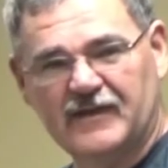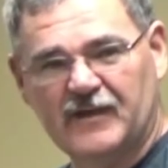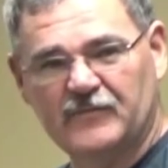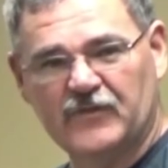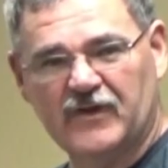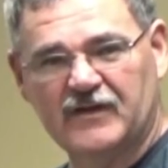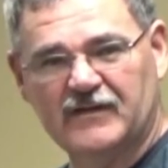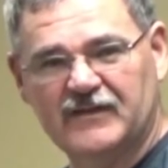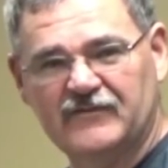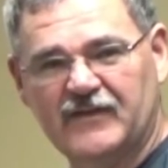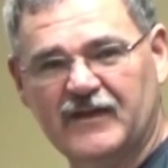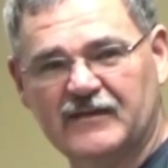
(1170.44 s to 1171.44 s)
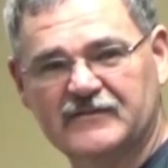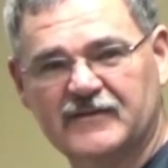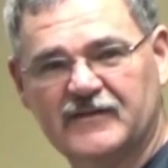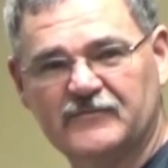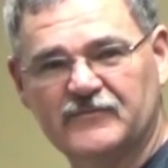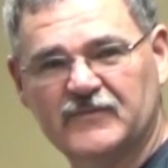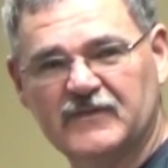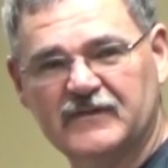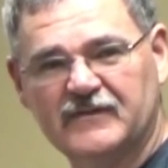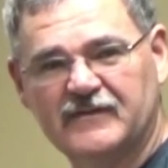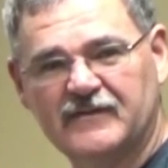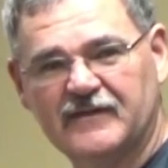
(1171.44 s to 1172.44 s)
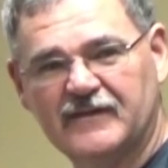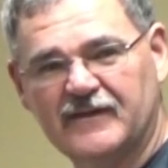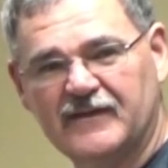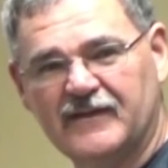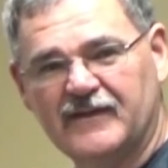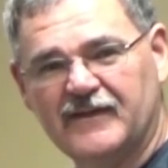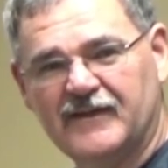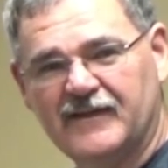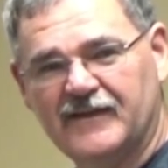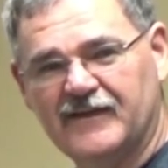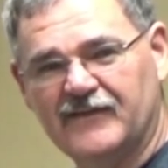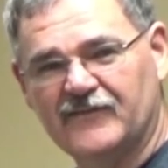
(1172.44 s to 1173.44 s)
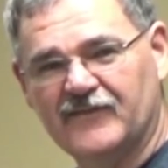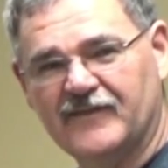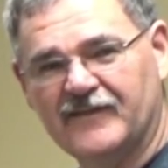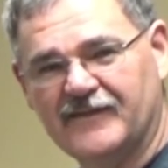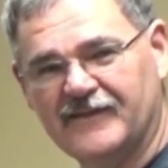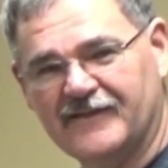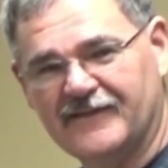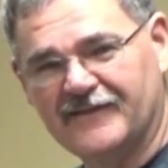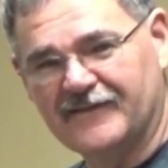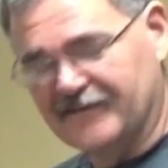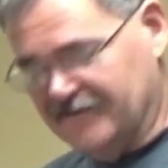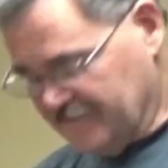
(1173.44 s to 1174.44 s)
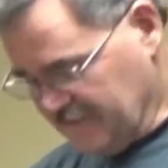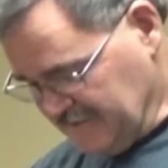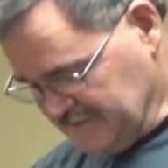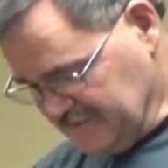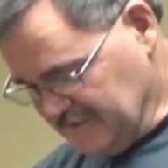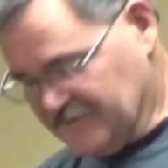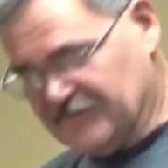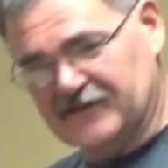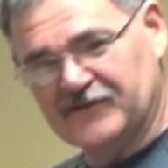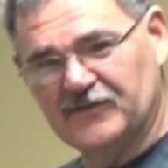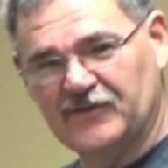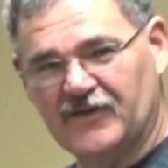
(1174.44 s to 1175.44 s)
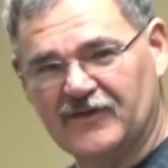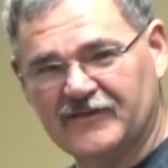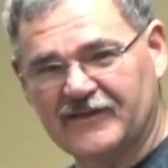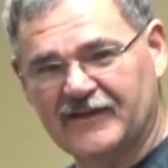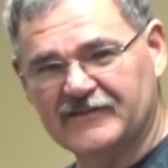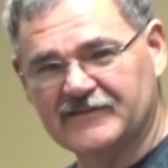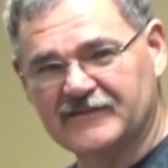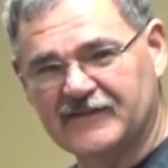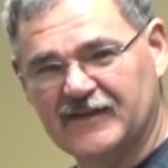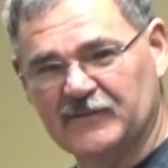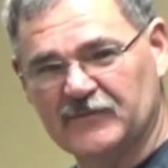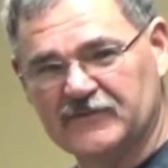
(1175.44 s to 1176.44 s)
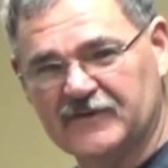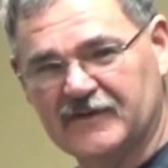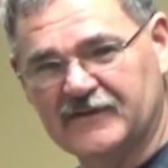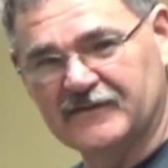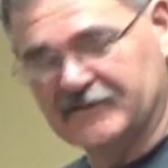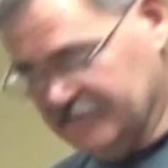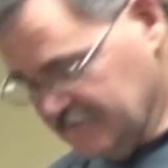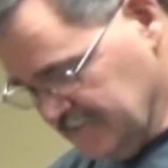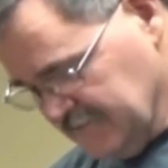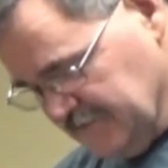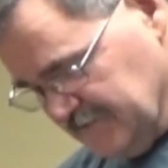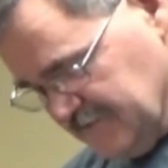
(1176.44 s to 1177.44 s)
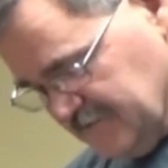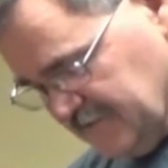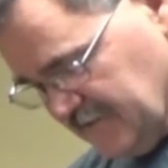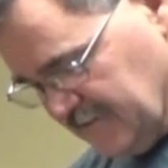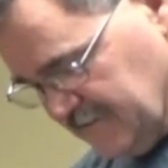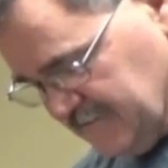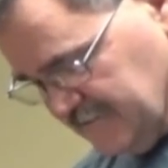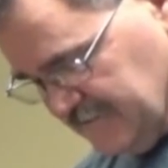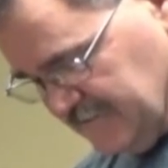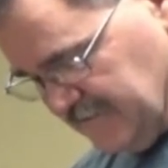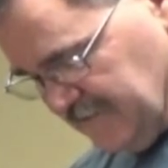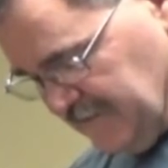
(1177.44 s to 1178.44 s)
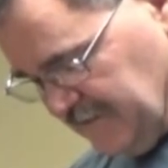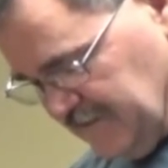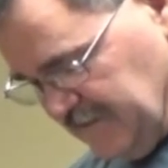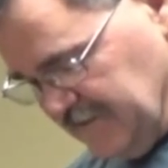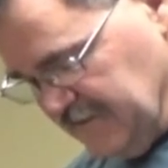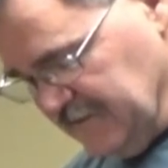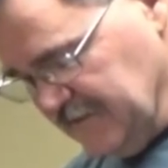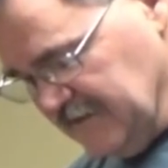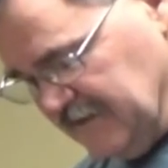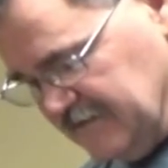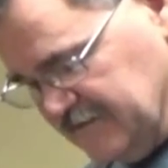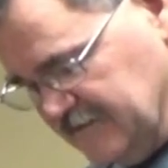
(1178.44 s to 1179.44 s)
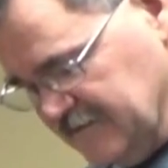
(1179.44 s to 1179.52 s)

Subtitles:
I'm probably leaving out something, but anyway. Like I said, if I do, y'all can ask. Kim will tell you. So, then